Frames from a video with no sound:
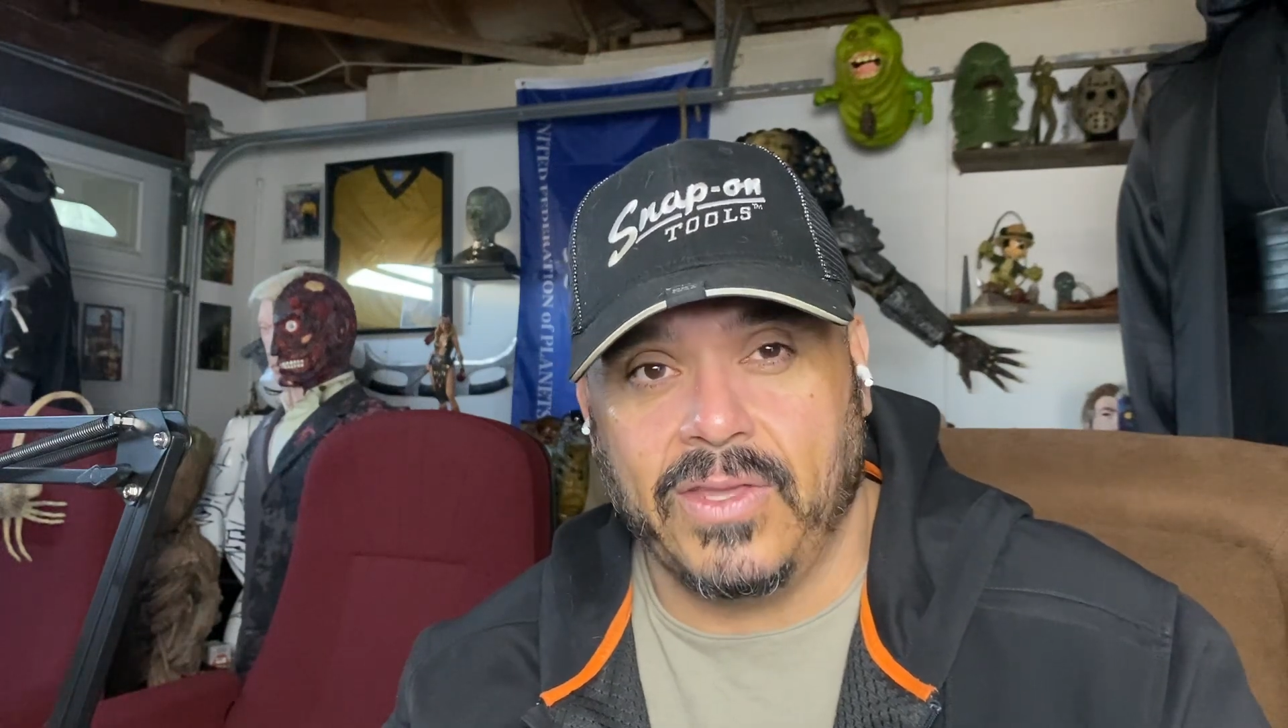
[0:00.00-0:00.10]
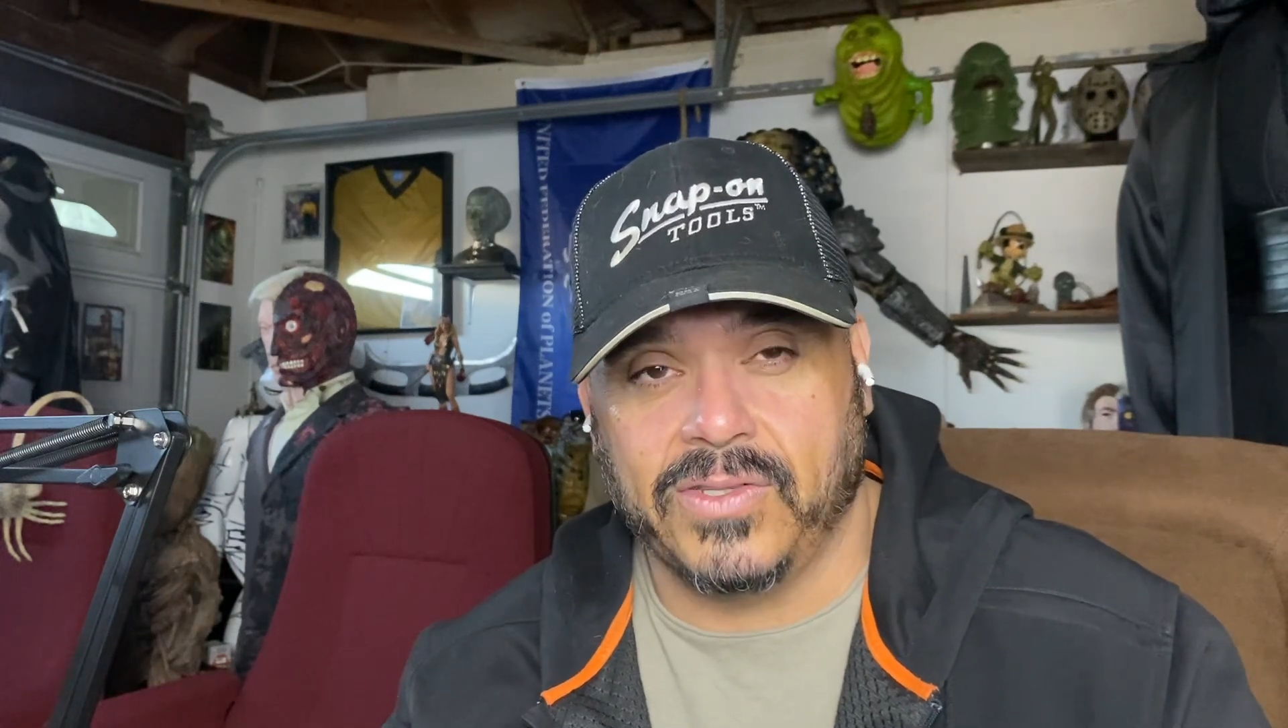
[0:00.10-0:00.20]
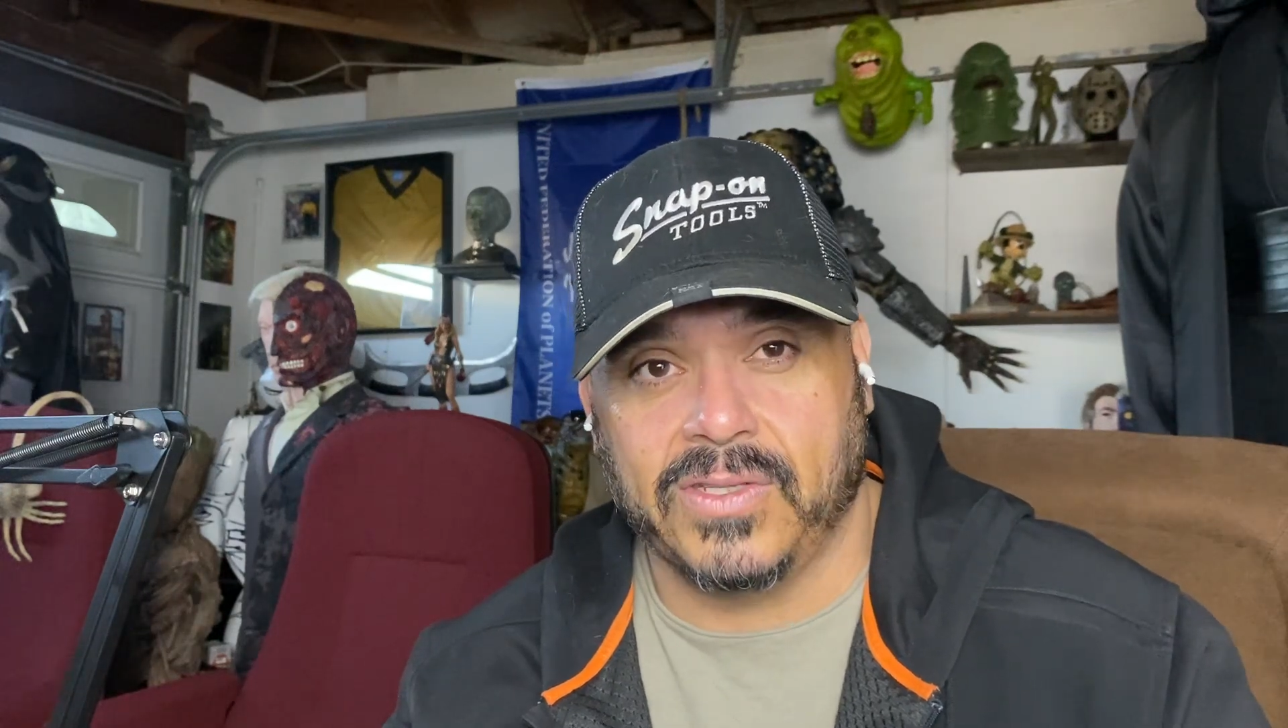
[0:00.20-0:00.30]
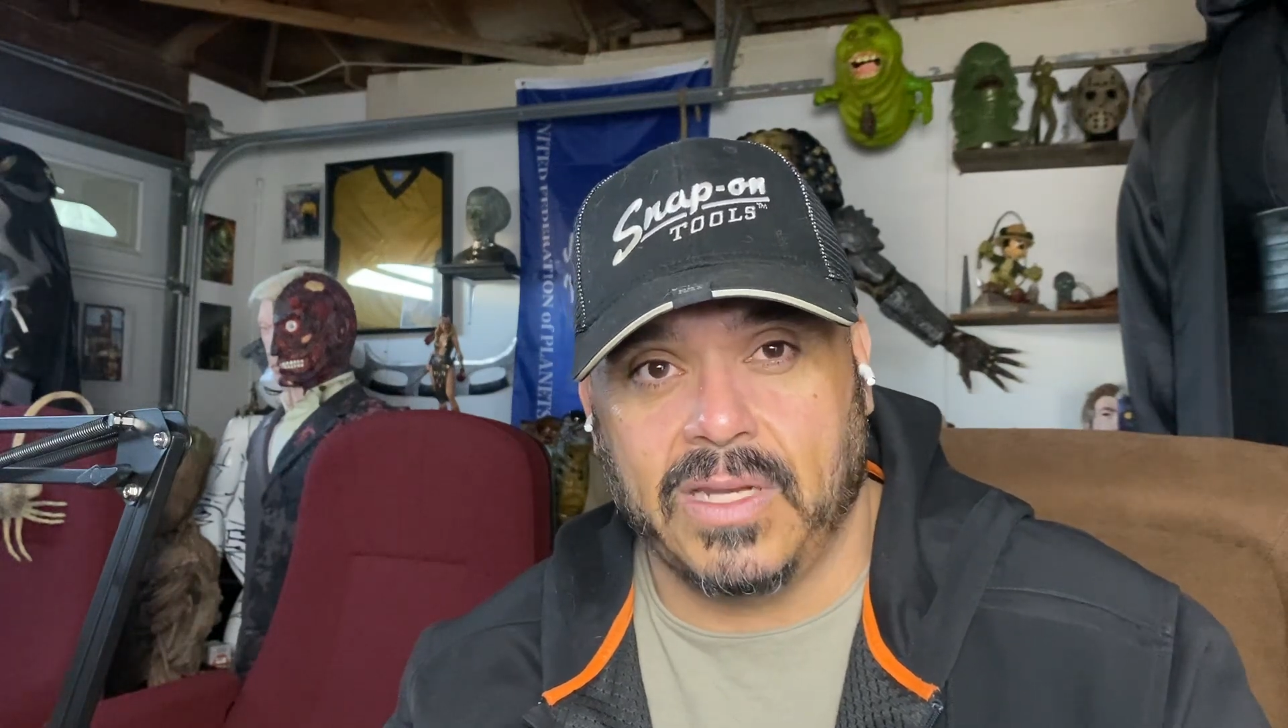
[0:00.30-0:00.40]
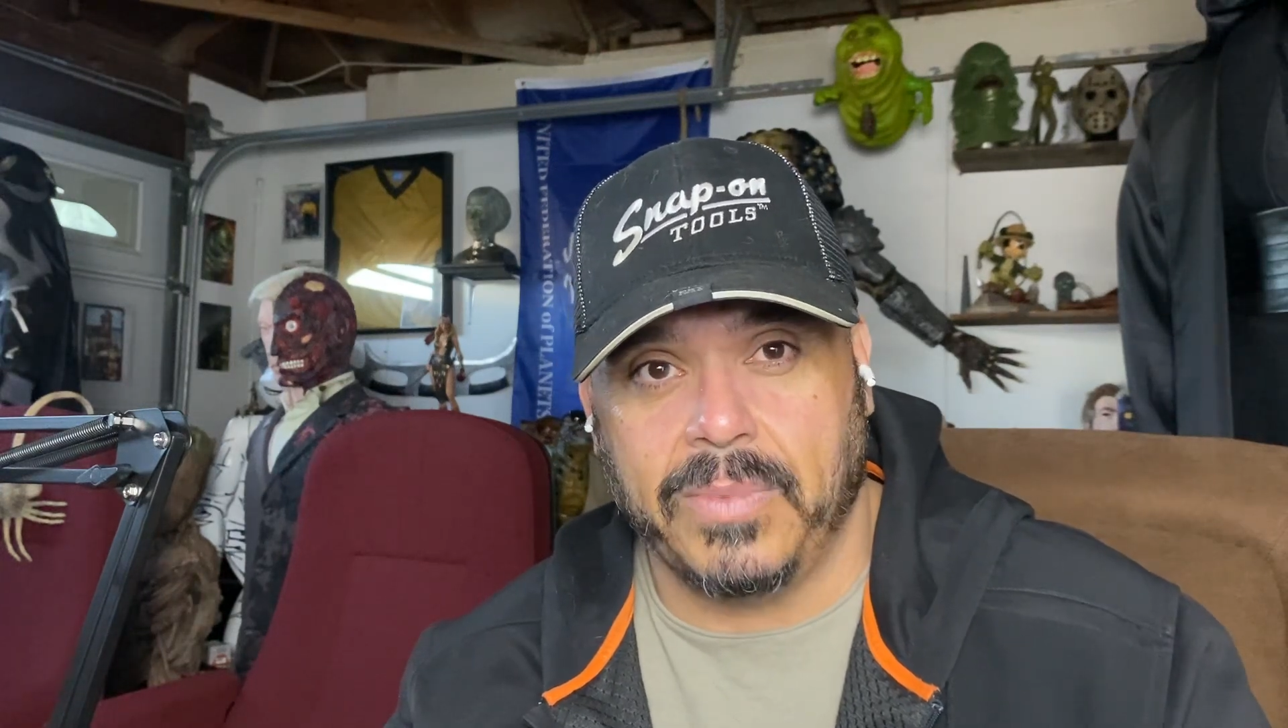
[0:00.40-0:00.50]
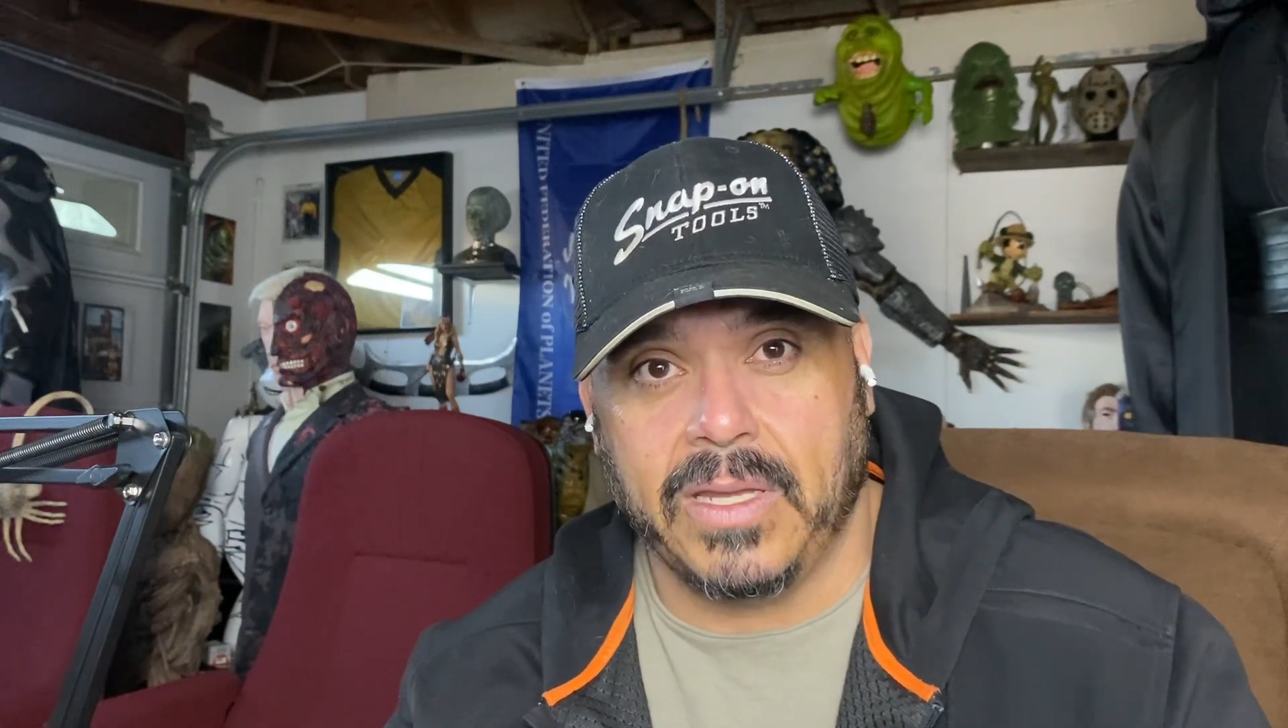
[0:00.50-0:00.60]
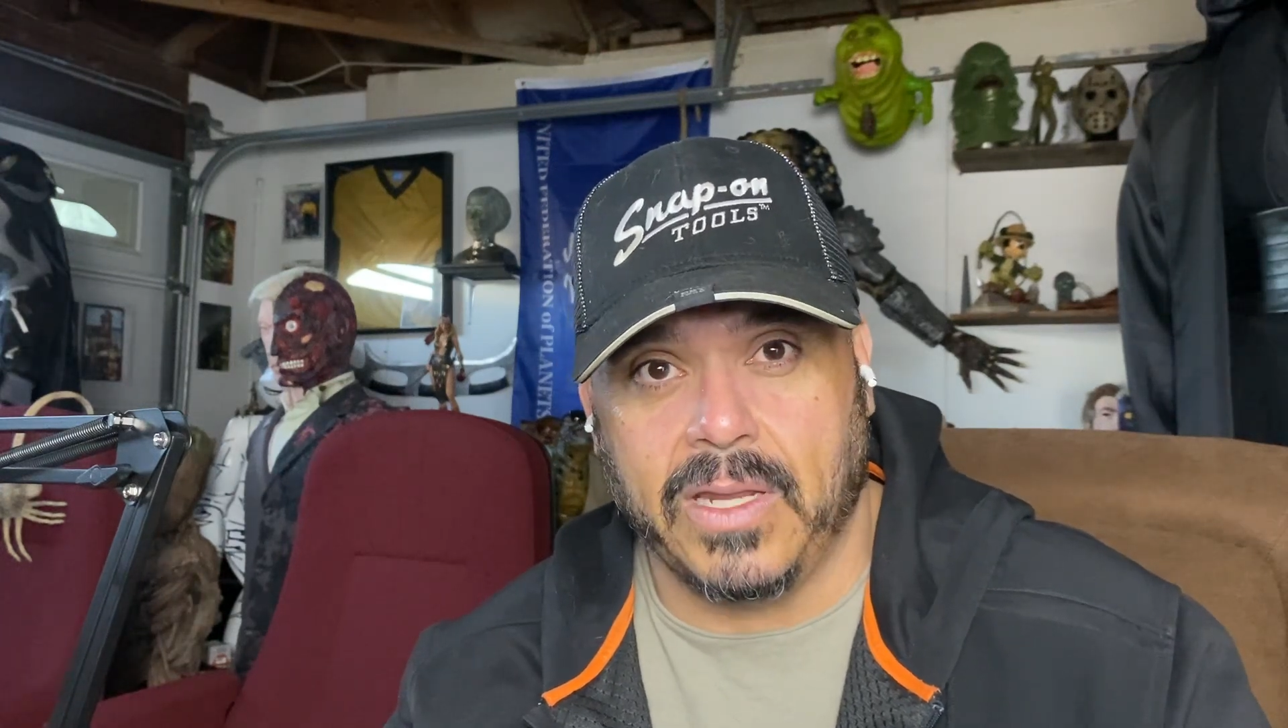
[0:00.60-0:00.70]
this is going to be